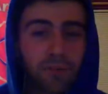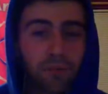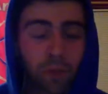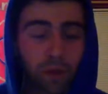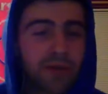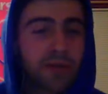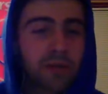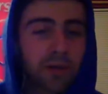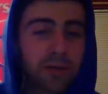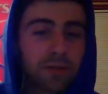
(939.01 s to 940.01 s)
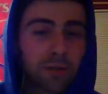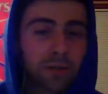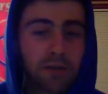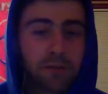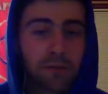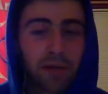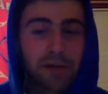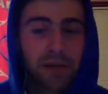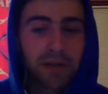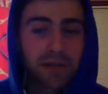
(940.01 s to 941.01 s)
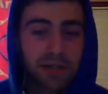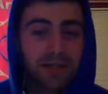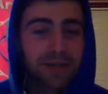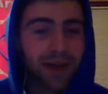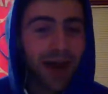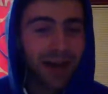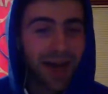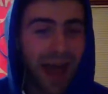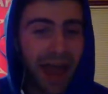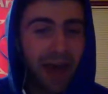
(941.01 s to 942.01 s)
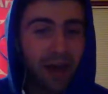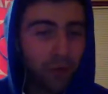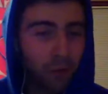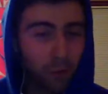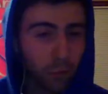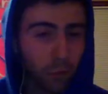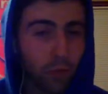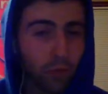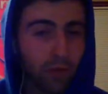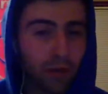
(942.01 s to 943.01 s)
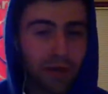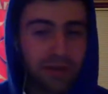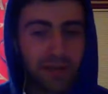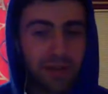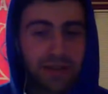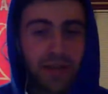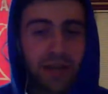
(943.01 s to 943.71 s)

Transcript: was so successful is because he did not have a role, in a sense that